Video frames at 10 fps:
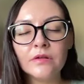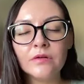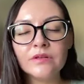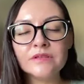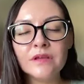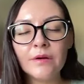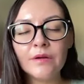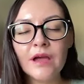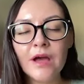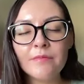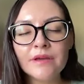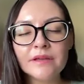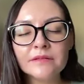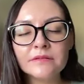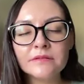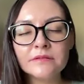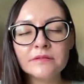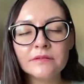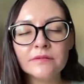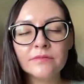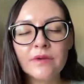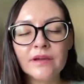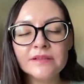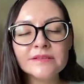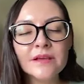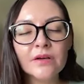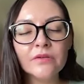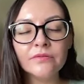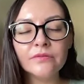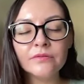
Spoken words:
Notice how it happens by itself.